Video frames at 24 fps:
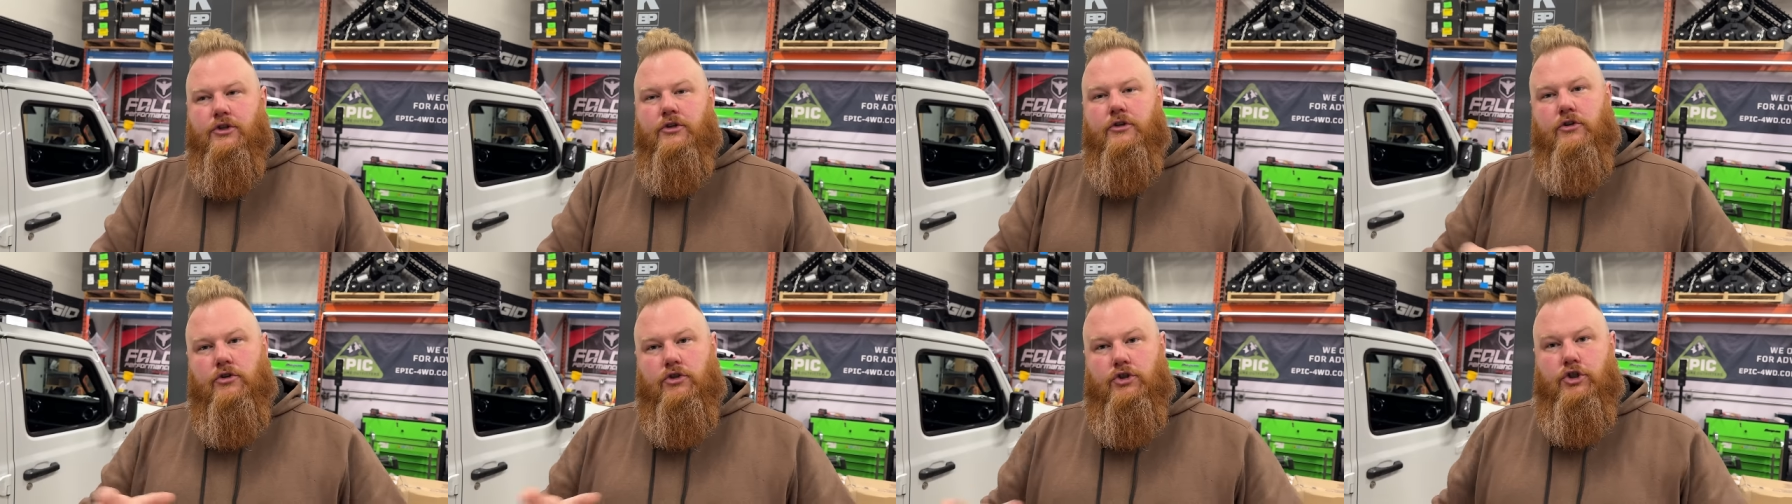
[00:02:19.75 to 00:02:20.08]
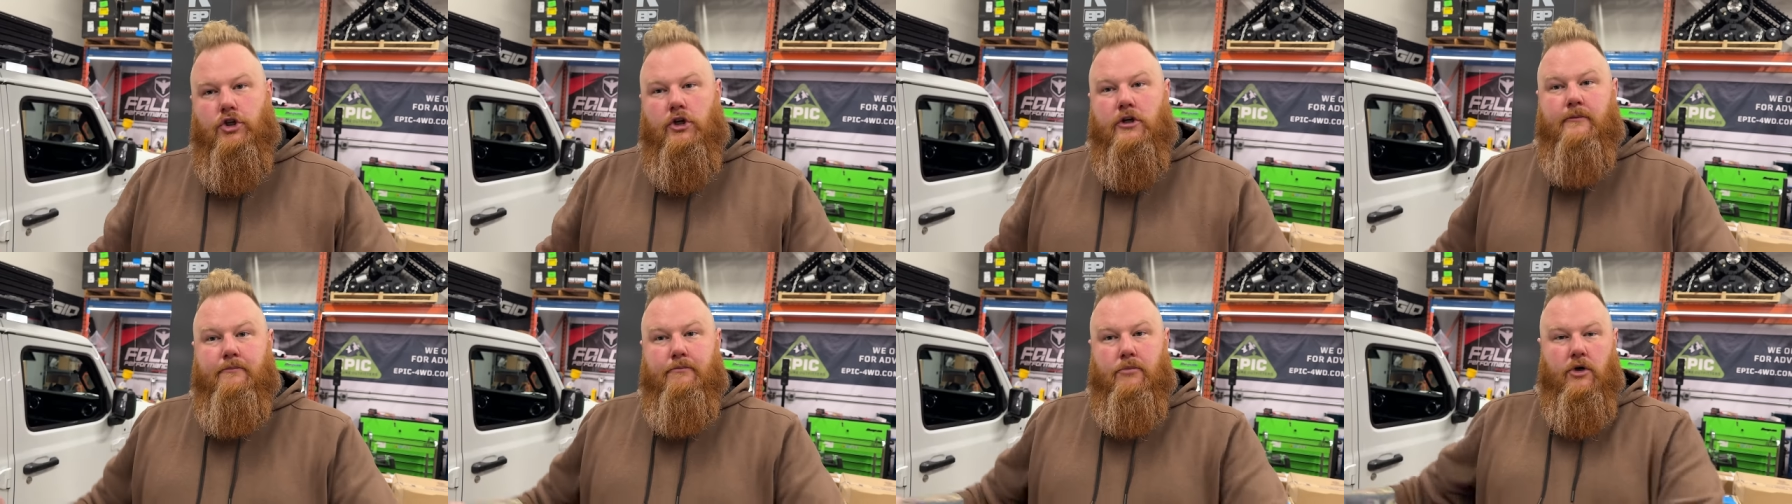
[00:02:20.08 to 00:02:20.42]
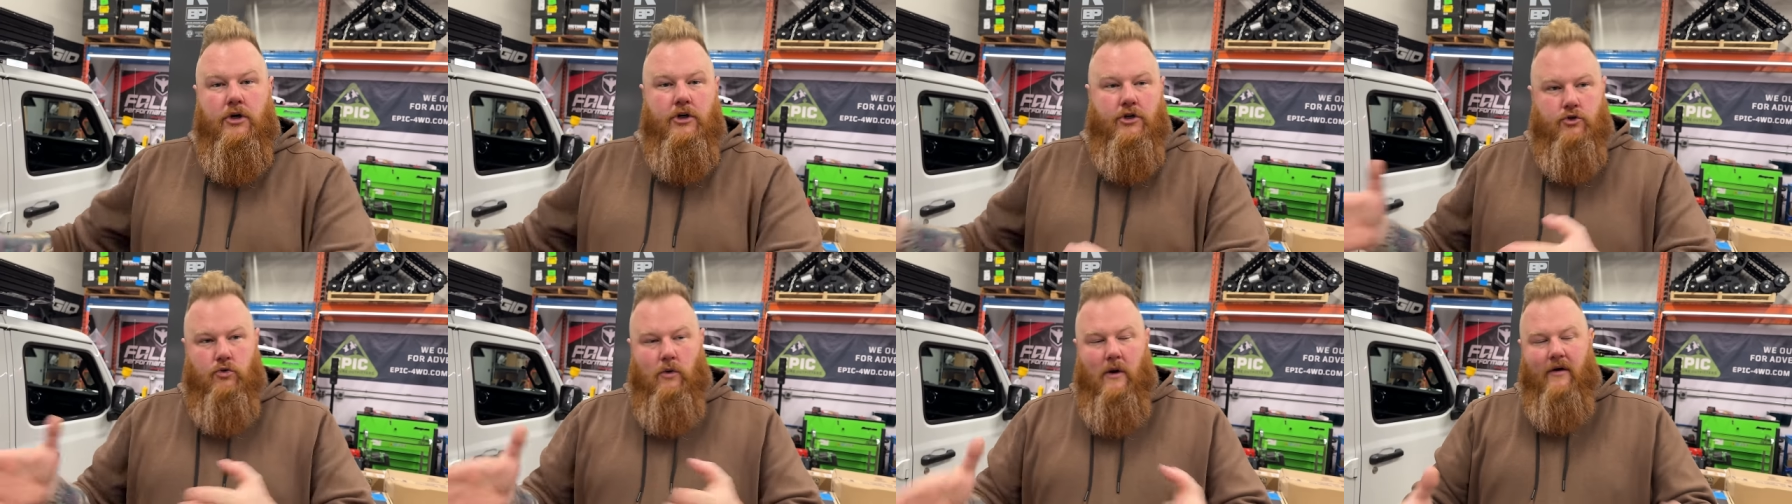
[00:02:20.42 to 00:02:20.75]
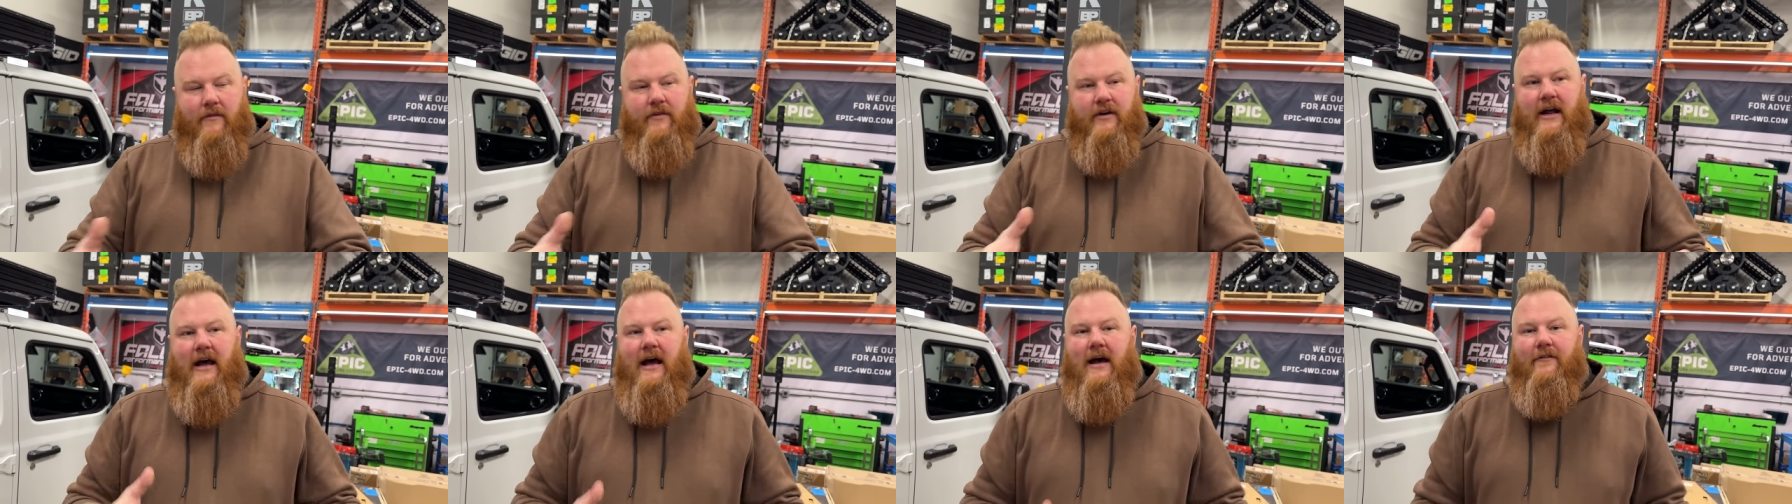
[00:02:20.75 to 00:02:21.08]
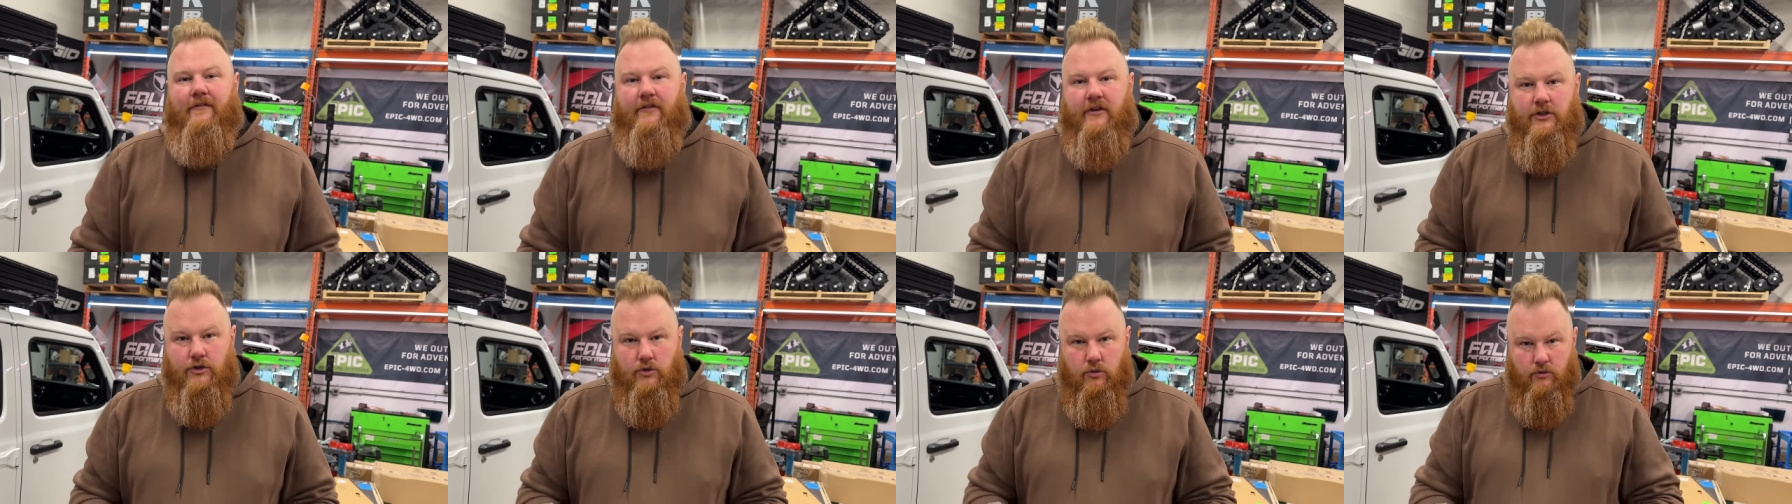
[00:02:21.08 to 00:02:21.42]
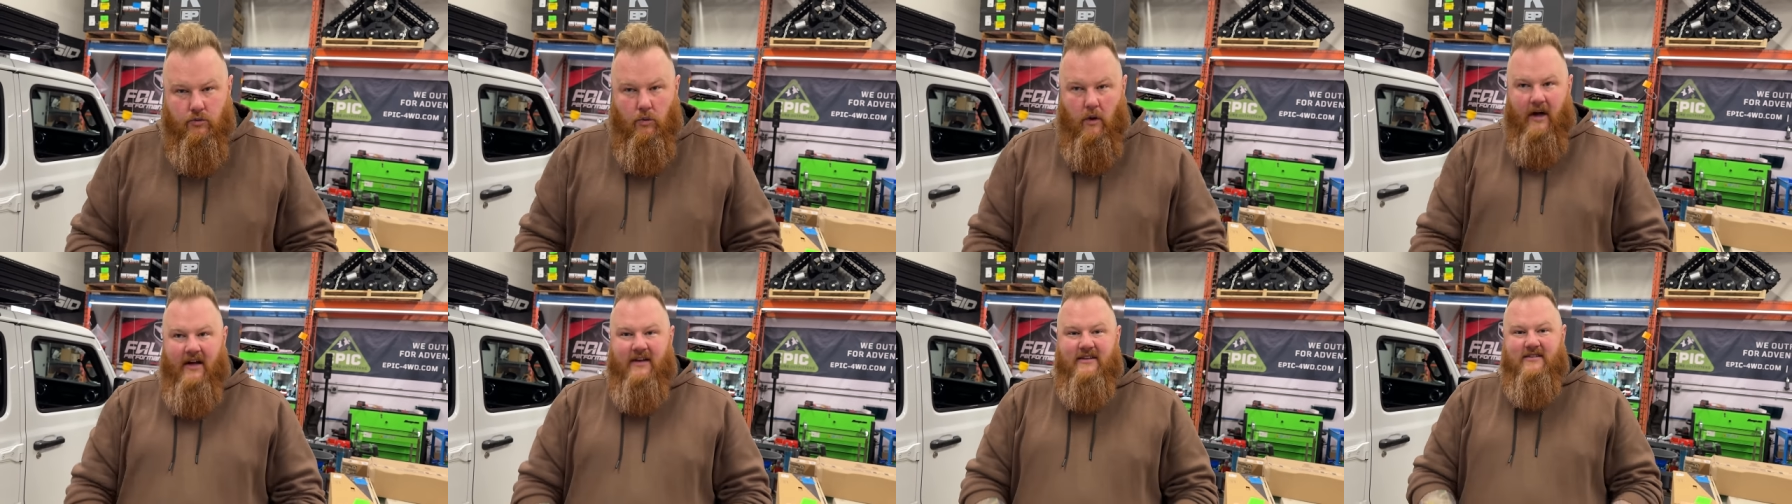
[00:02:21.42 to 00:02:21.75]
you shouldn't put a twelve and a half inch
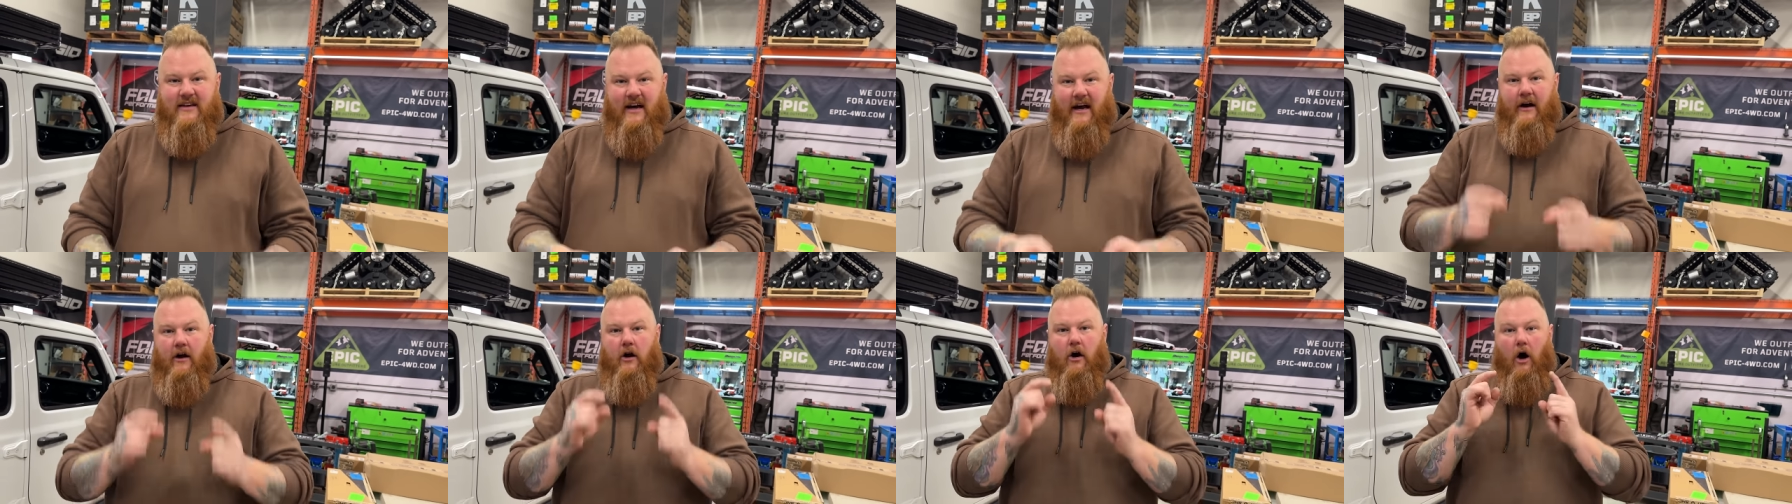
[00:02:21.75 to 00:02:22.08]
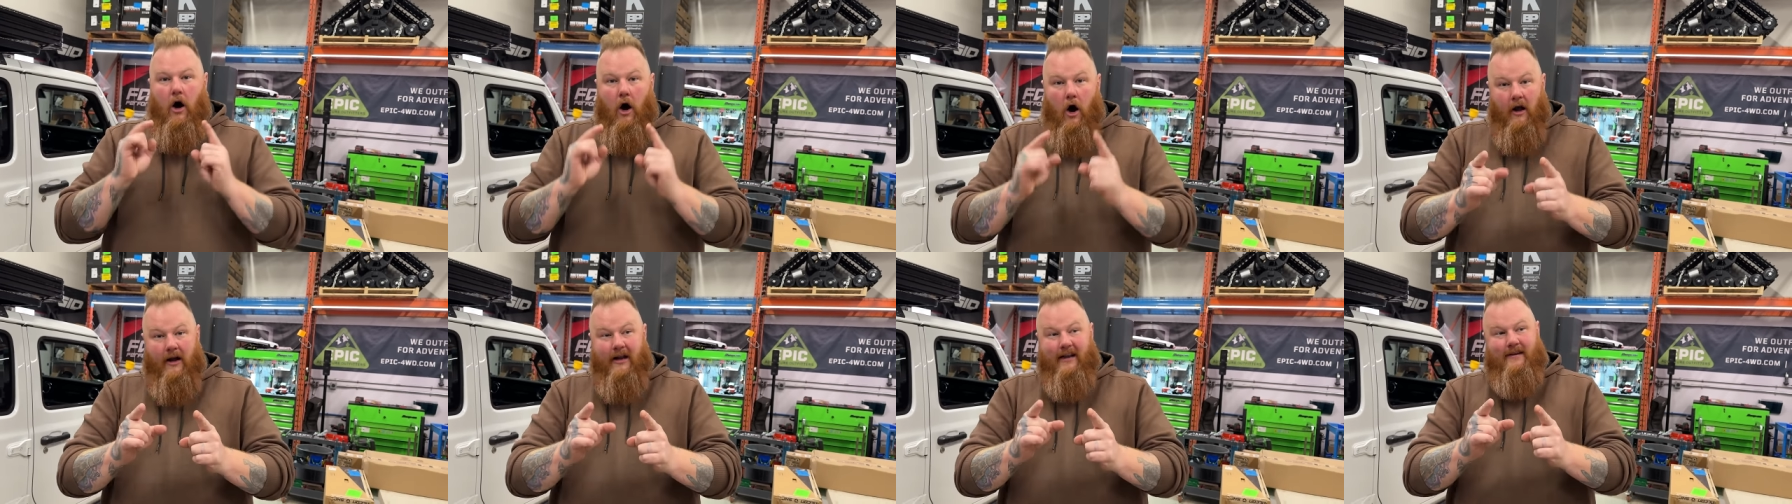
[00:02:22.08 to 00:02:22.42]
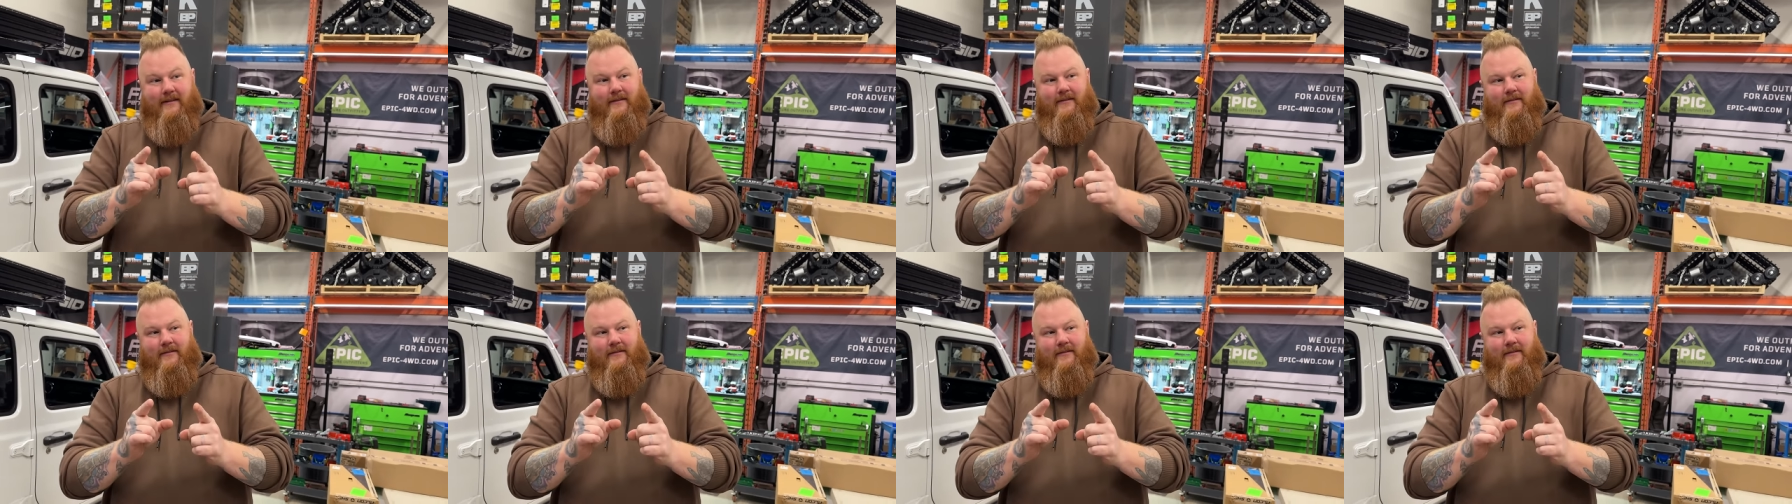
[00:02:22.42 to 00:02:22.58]
wide tire on it.